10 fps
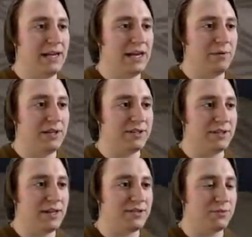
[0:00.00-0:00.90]
on him, he does a
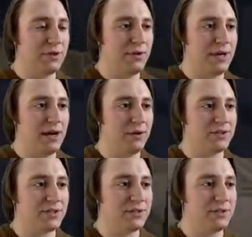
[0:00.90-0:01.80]
nice
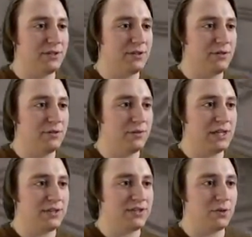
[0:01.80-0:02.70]
roundhouse with
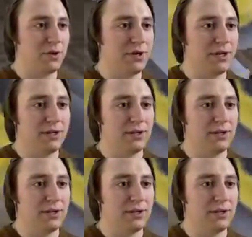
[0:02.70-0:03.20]
that sword.